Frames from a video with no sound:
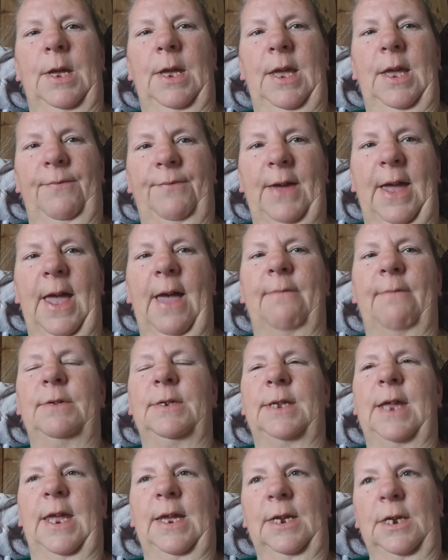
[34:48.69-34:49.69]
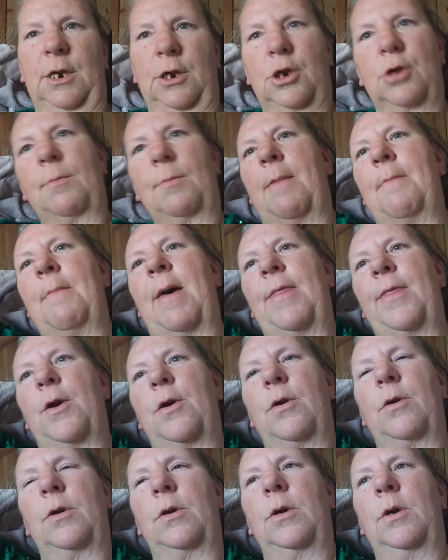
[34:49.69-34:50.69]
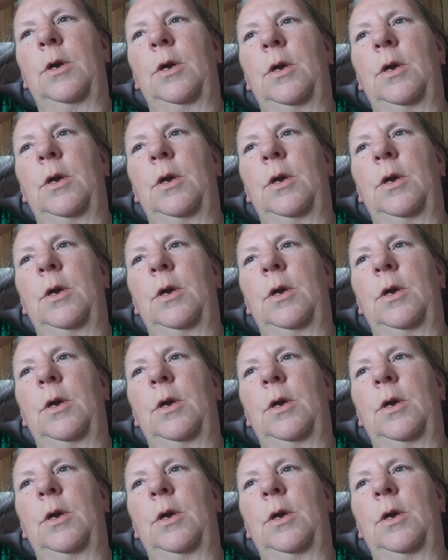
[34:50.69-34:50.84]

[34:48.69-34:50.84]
If I haven't taken it to my mother